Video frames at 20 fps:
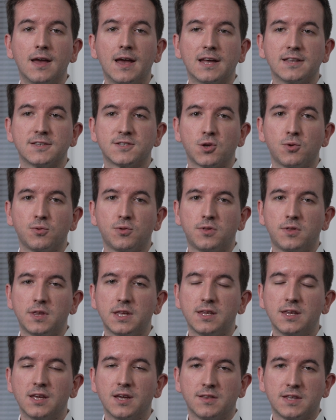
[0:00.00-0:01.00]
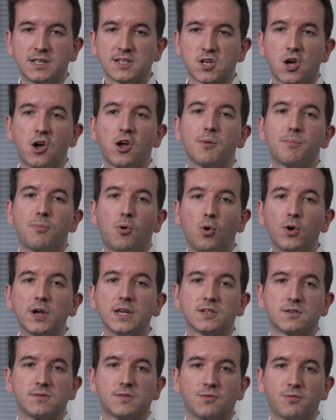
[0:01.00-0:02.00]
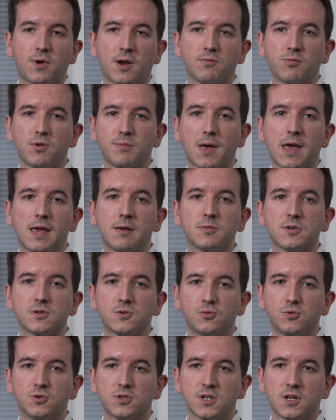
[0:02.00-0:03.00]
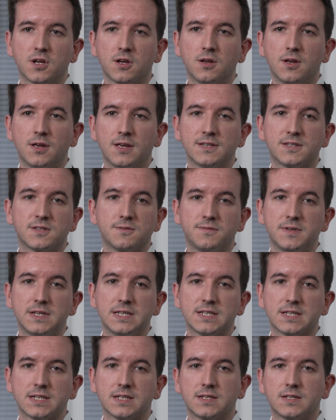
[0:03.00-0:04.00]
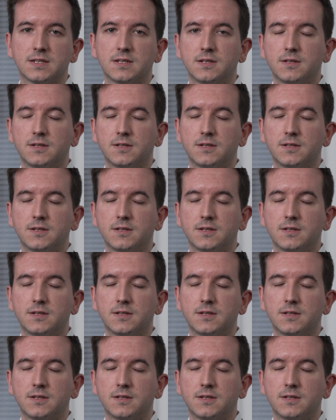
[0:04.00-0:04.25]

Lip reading: And so the entire point of the rent repayment order is defeated.